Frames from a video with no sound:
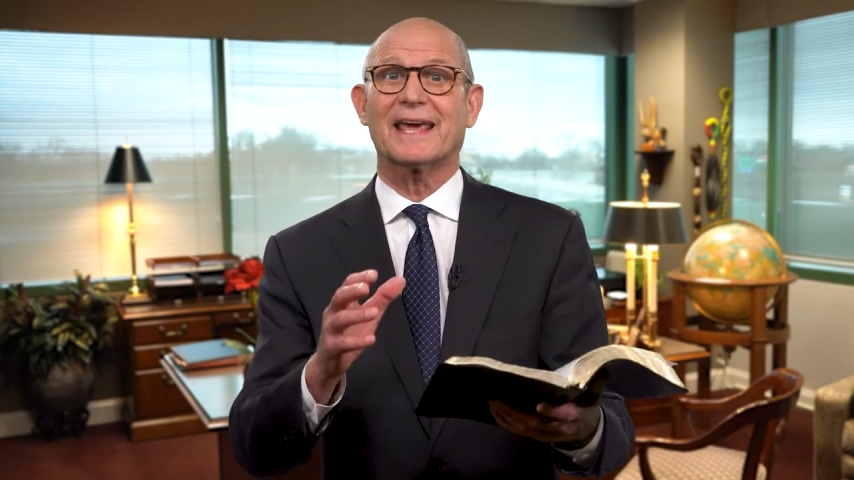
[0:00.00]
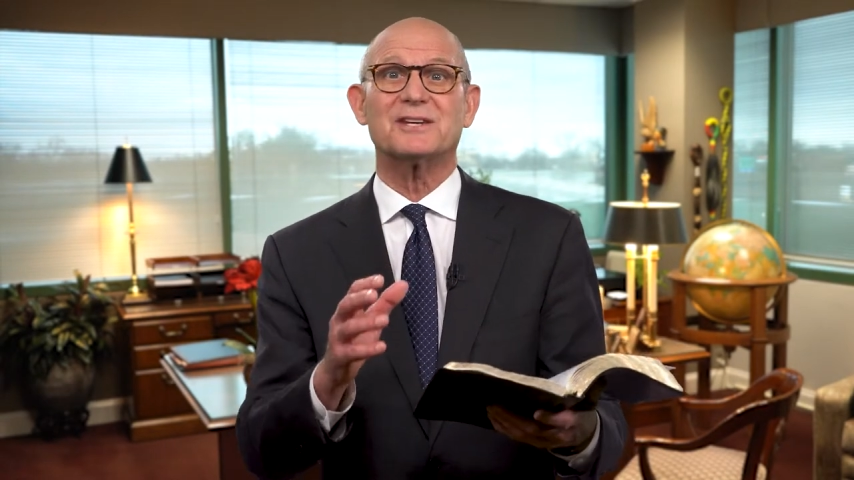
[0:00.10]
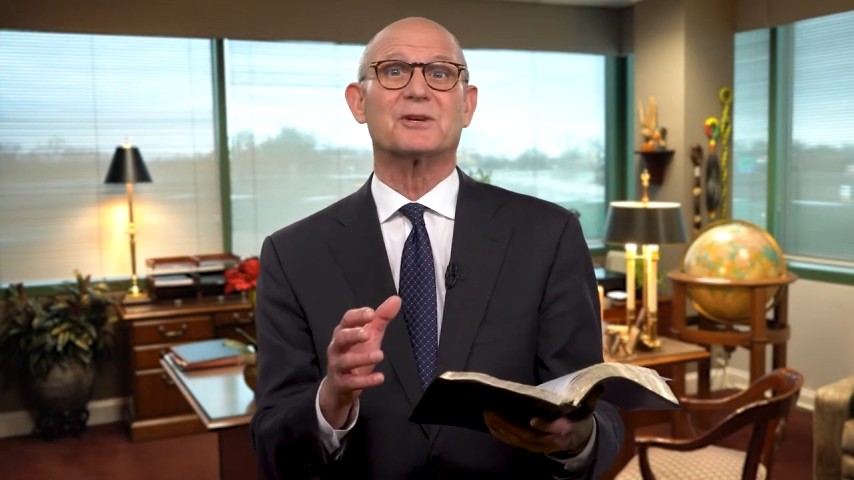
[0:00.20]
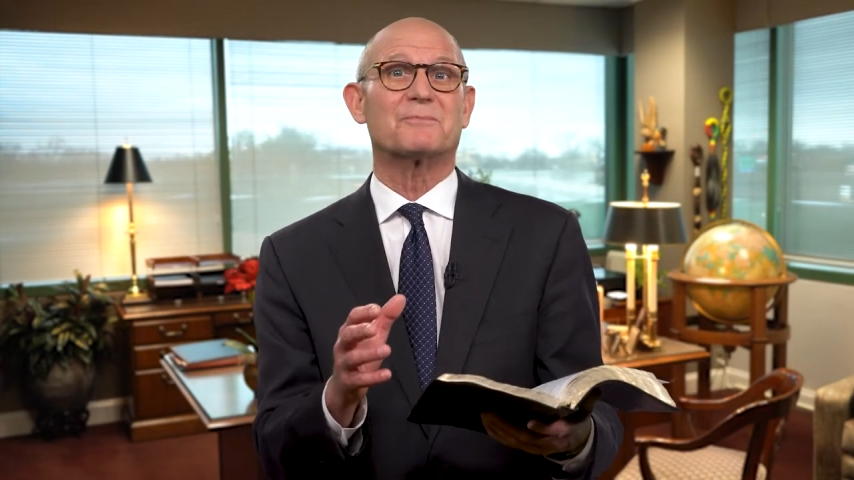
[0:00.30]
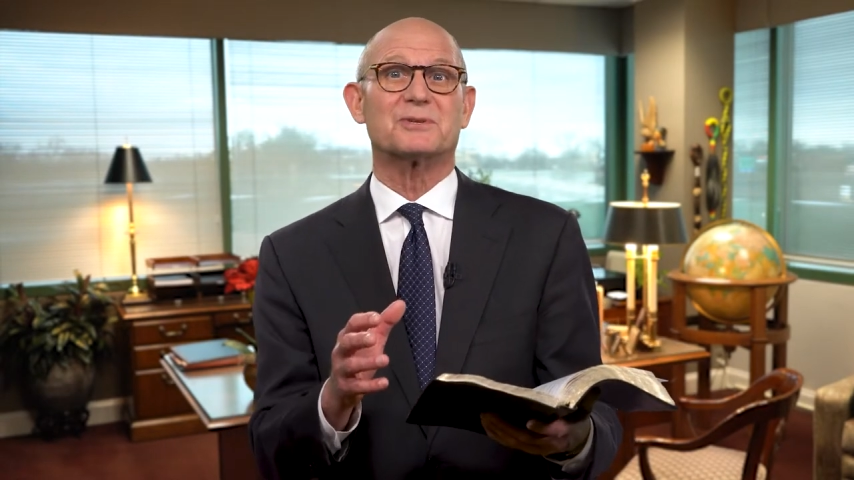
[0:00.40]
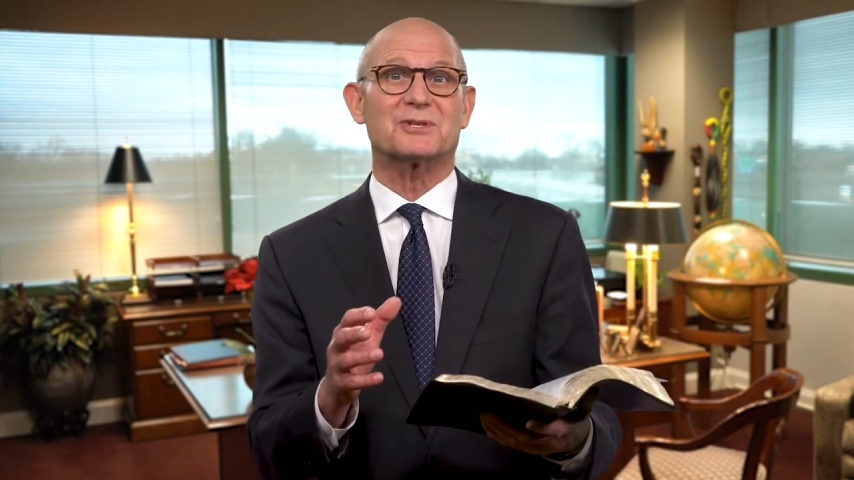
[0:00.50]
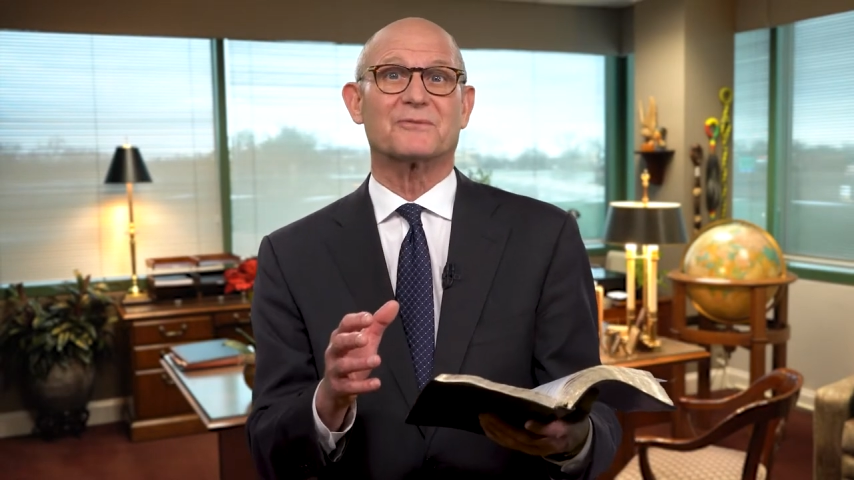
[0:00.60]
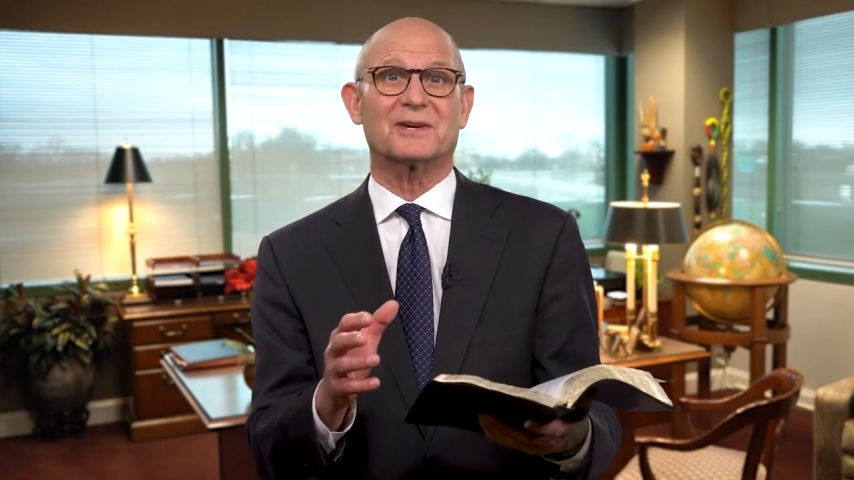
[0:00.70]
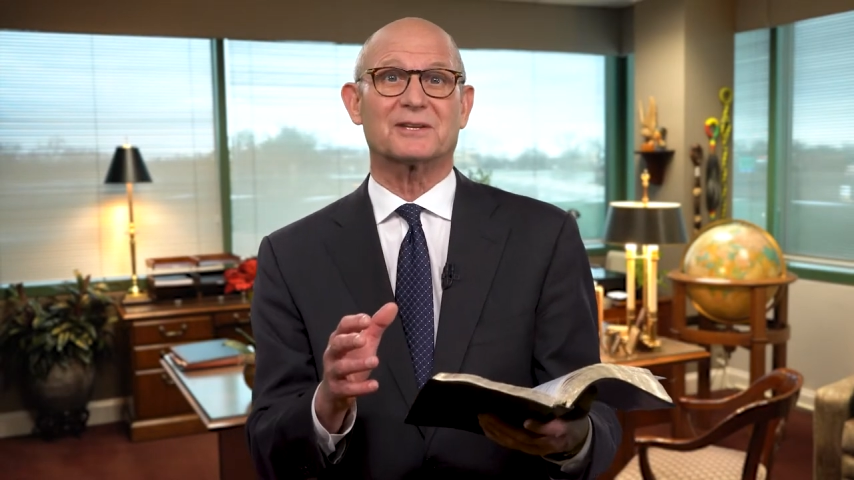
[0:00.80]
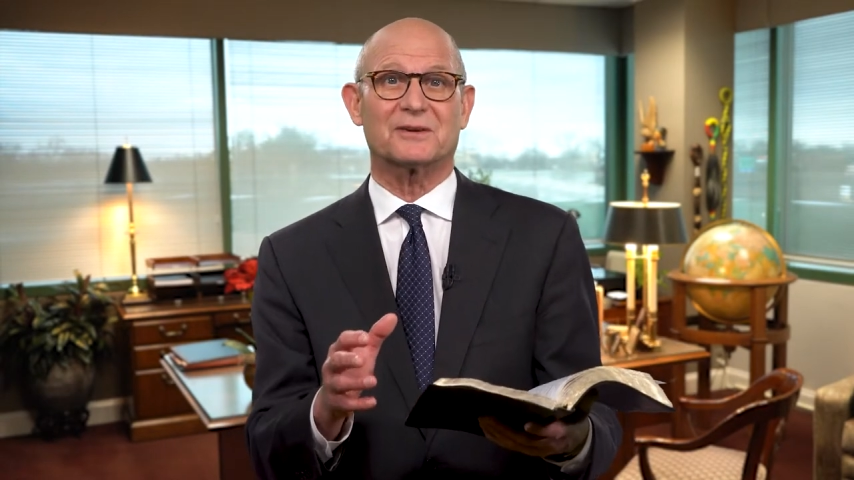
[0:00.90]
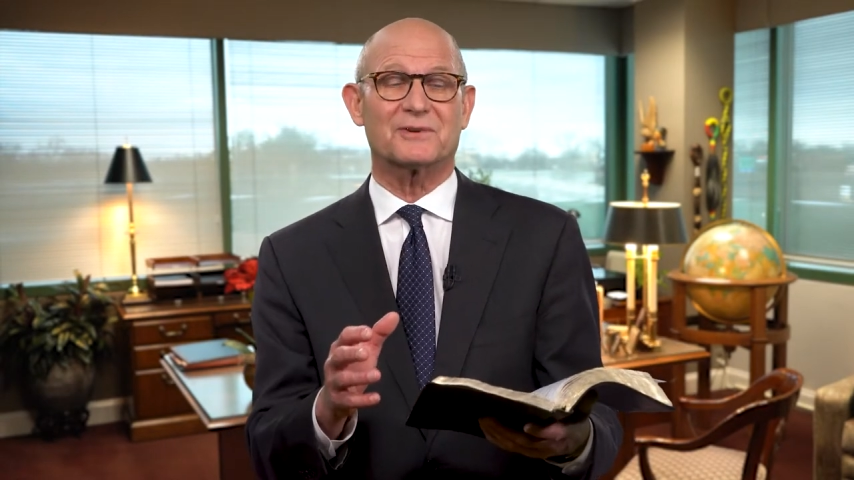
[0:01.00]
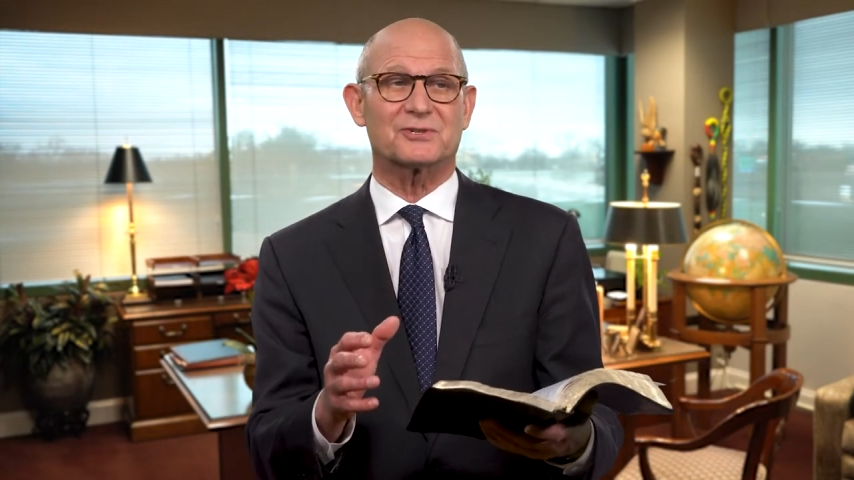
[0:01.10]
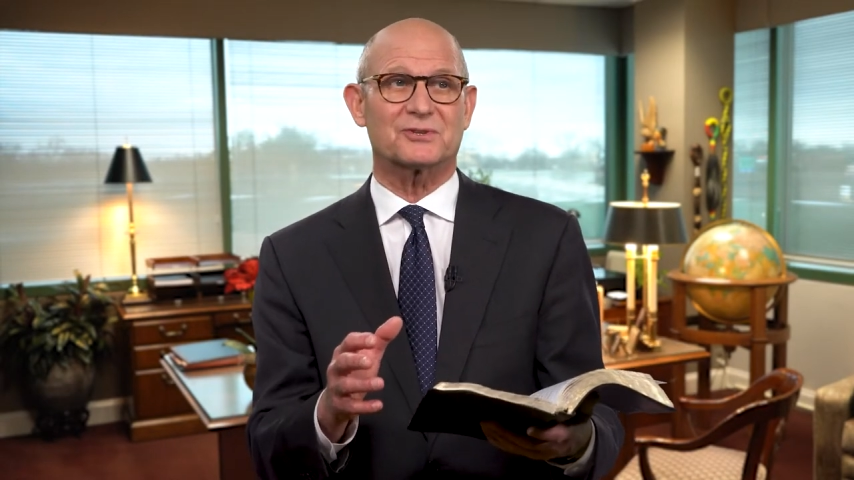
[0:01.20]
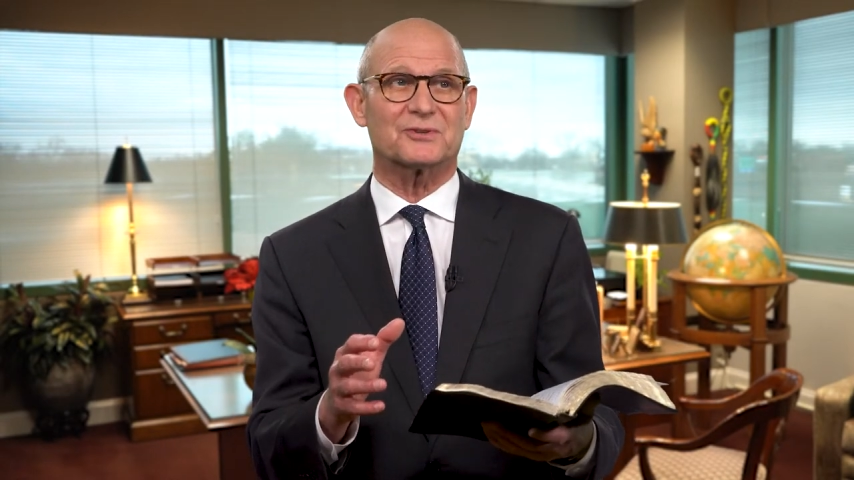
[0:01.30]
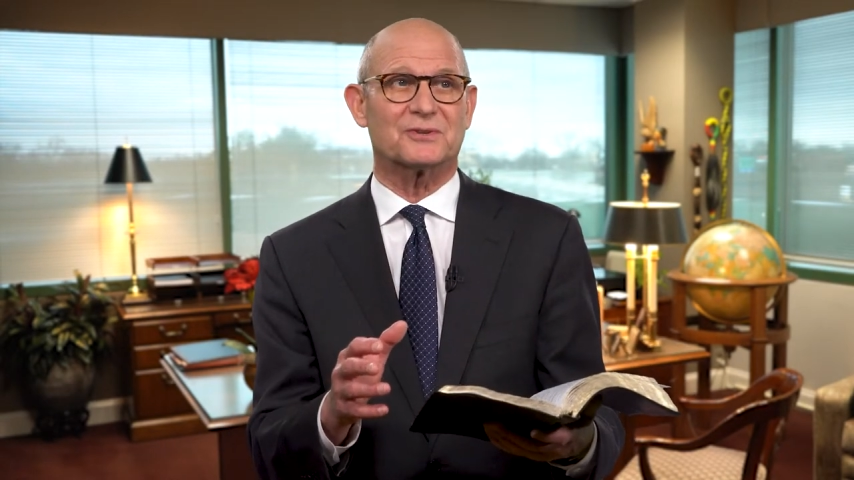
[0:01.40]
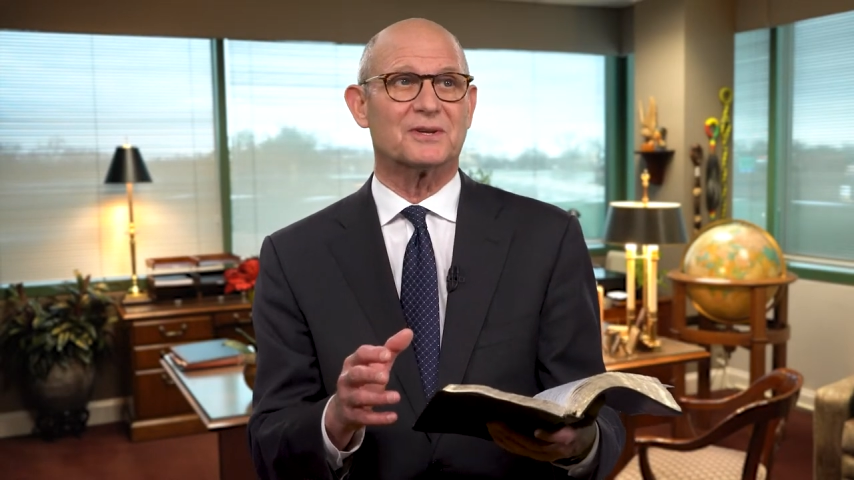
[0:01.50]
Asia Pacific Division.